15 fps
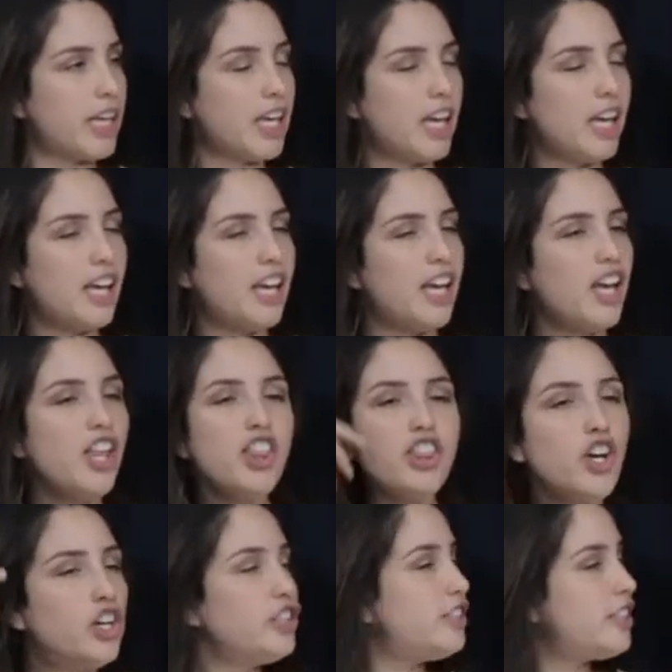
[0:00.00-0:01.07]
like,
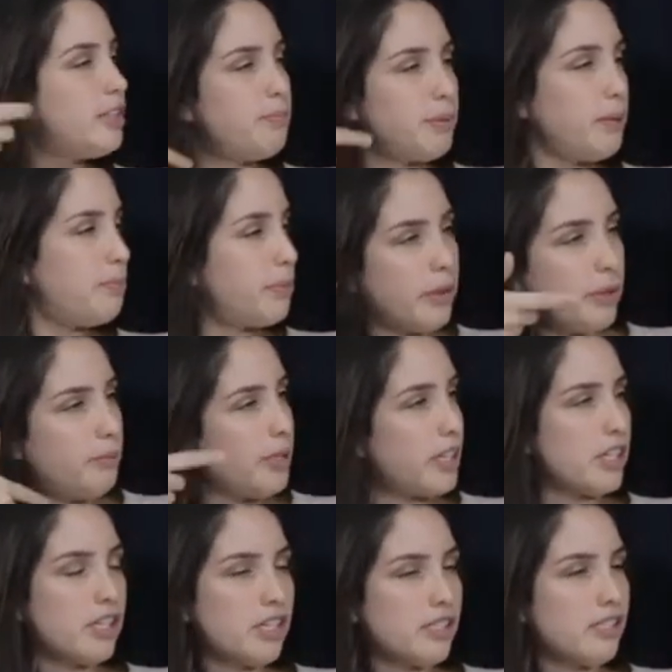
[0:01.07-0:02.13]
don't tell people
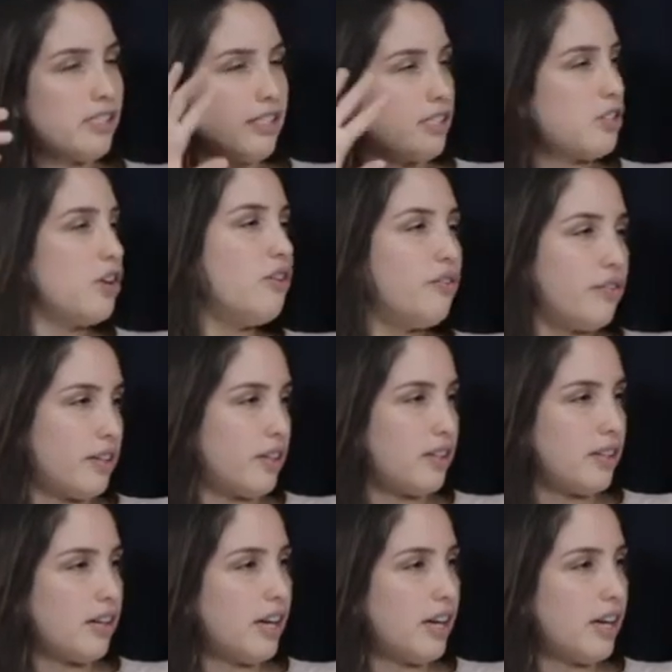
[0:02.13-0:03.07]
because this is over.